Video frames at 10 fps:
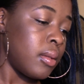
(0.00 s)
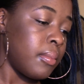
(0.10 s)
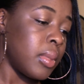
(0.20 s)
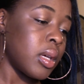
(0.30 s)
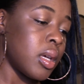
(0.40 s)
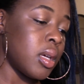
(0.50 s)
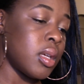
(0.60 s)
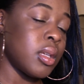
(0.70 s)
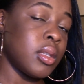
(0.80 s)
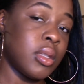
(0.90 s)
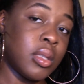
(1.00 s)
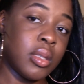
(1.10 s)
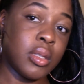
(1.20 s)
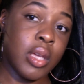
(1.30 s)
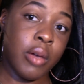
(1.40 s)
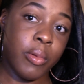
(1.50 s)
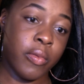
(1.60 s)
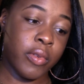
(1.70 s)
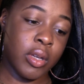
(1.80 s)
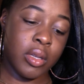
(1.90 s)
because I will
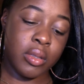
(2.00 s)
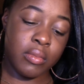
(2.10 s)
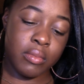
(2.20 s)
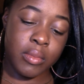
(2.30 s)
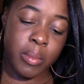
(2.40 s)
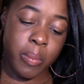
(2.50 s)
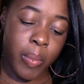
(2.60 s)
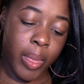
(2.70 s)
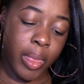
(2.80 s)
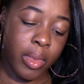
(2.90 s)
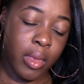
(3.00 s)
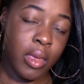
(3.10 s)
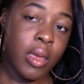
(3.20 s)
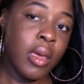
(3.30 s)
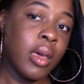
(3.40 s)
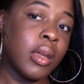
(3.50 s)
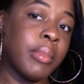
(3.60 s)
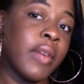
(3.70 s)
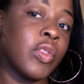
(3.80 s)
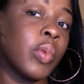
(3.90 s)
forget. I'm gonna
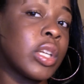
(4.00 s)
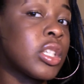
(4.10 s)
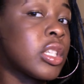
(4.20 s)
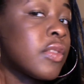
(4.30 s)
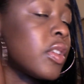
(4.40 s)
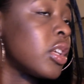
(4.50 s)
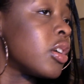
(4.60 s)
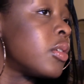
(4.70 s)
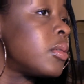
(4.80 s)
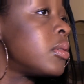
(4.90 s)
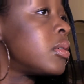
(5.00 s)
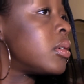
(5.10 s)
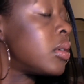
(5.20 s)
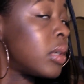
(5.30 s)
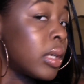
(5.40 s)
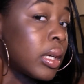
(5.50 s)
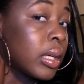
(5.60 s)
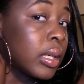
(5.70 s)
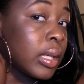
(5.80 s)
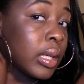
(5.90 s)
have to watch this video
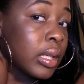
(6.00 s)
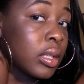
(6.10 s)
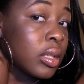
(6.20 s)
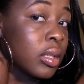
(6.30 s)
again